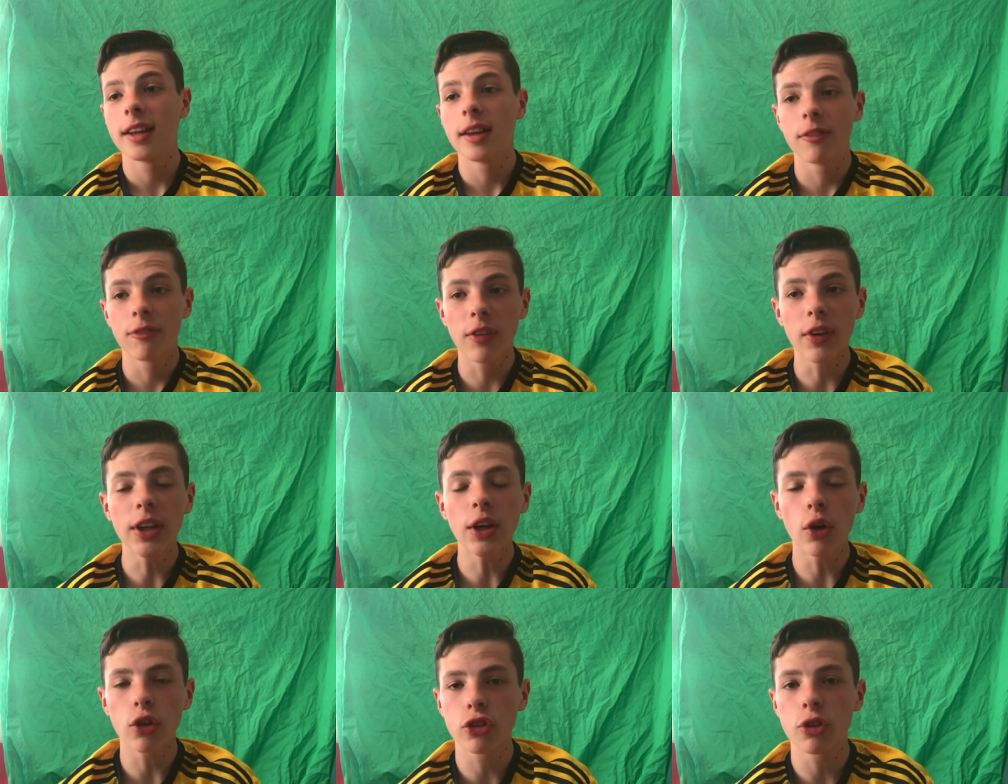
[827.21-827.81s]

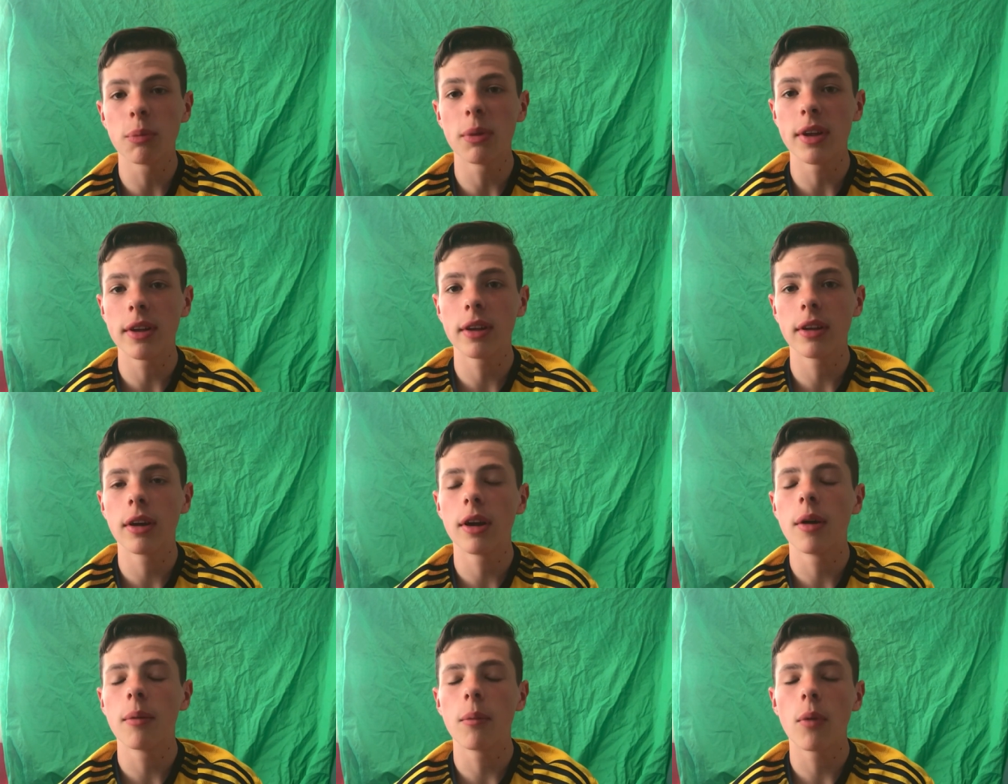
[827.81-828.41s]
Very awesome,
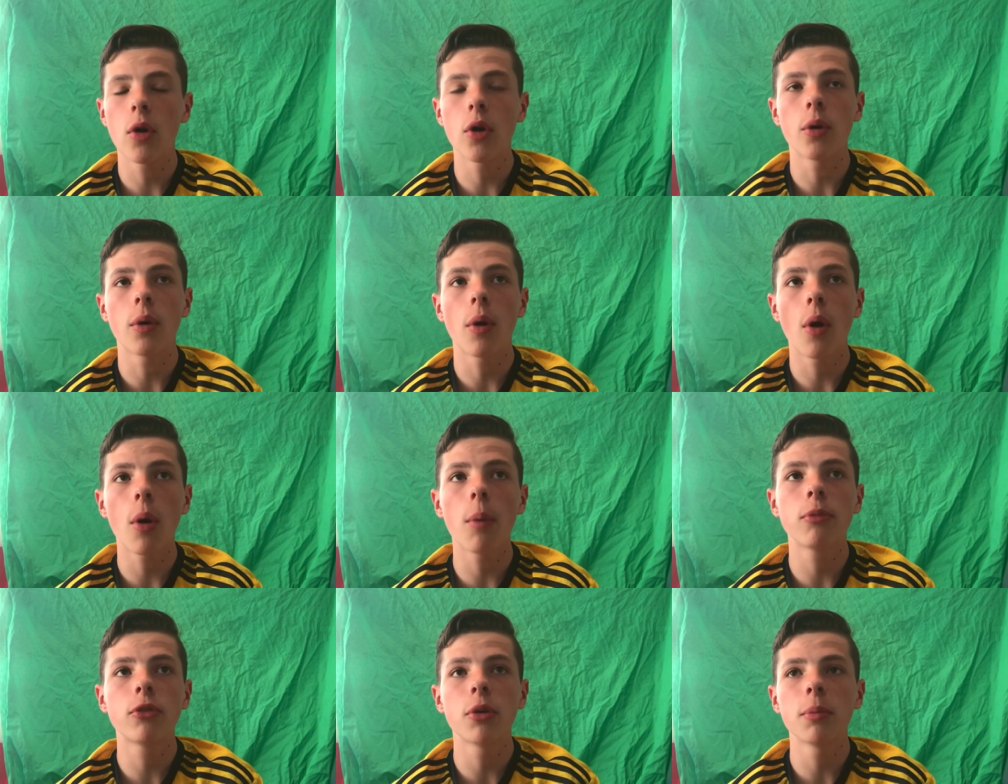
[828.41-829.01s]

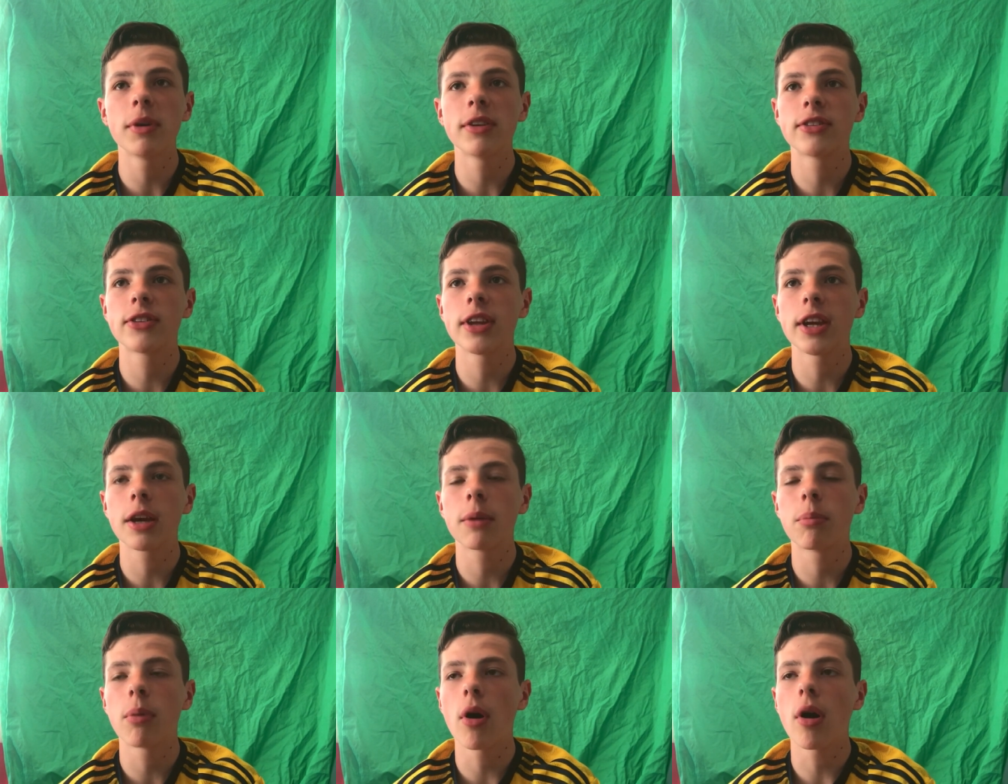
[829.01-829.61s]

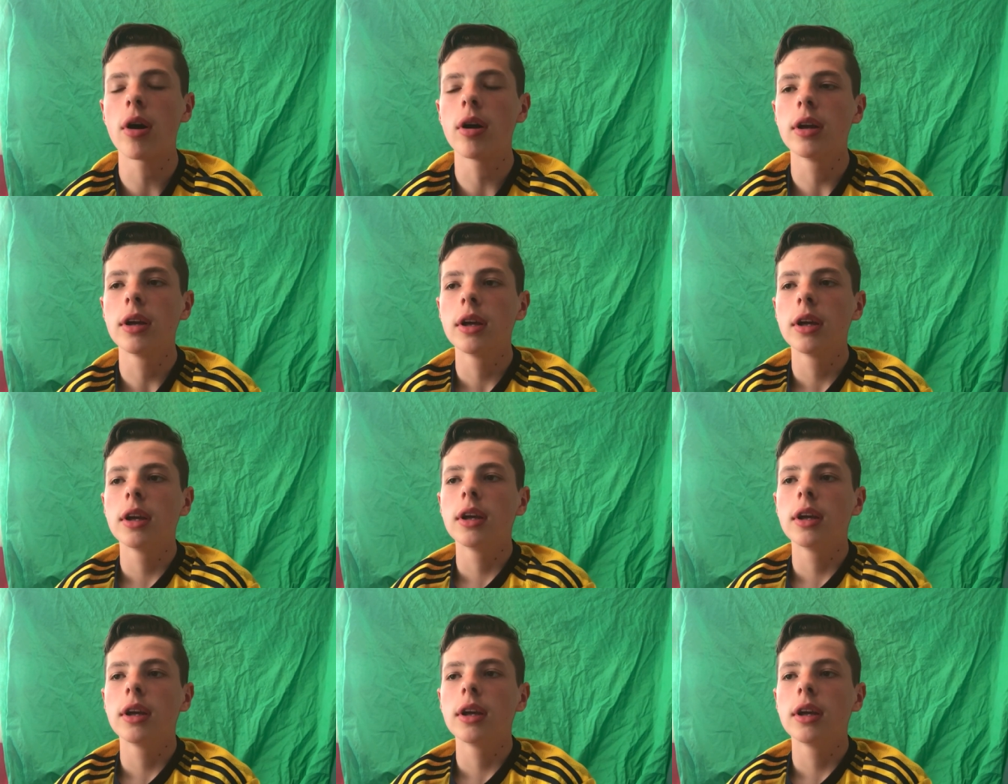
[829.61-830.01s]
optimistic, but